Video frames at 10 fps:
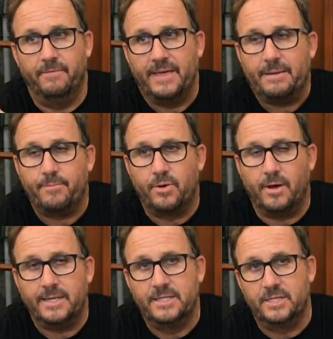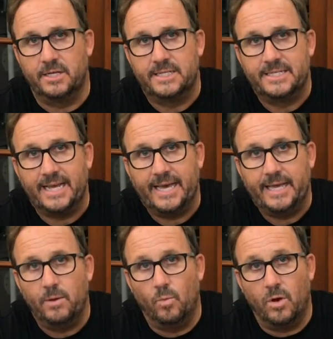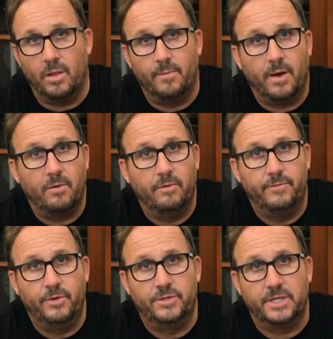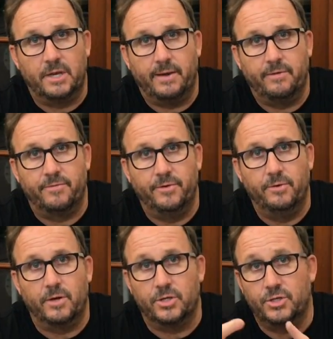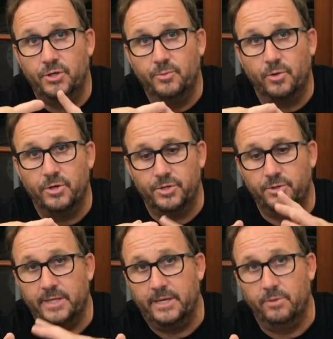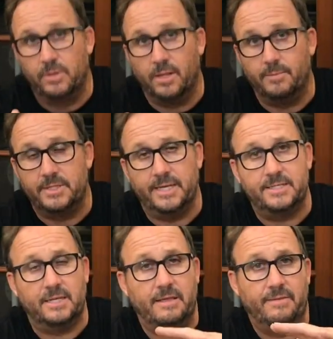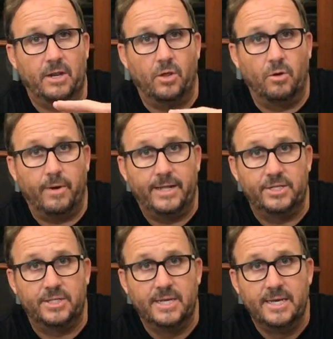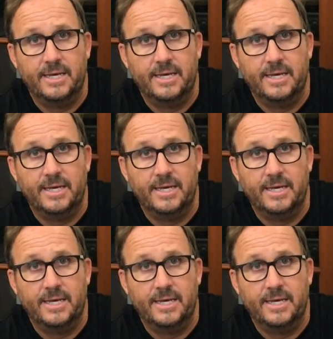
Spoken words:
That price is going to stay while my reviews are going through. I've got 2 more to do, the hill climb test and then the long range